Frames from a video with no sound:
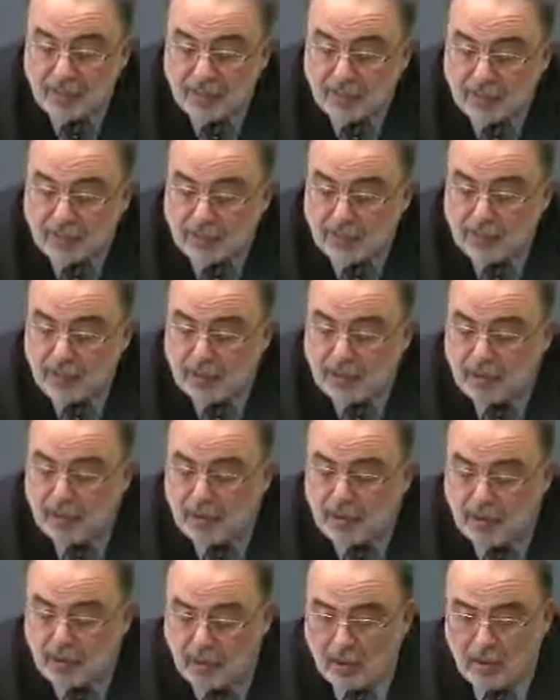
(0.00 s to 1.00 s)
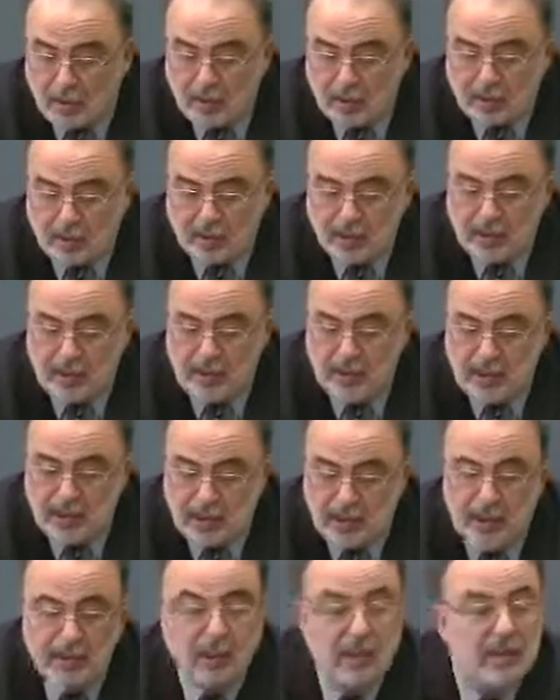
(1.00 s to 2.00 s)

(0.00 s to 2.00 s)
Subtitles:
pursues a goal that he either